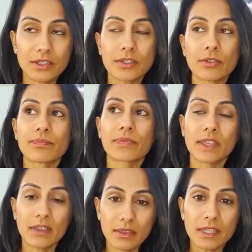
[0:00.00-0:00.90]
So
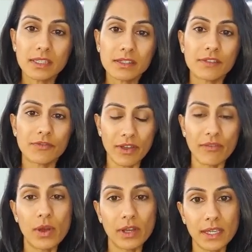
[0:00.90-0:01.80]
this is if you
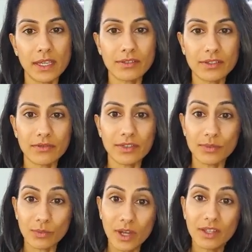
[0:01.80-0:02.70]
have 1 kid. So if there's
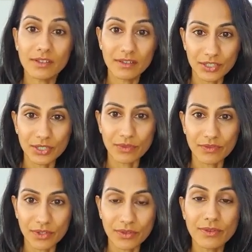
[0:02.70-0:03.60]
1, 2 of
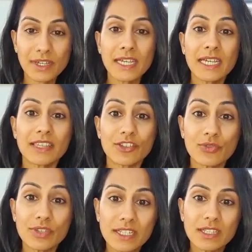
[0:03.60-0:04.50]
you, then you
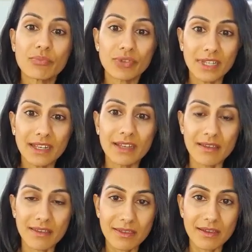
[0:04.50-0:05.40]
need to bring in
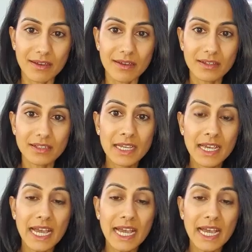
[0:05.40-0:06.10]
a third.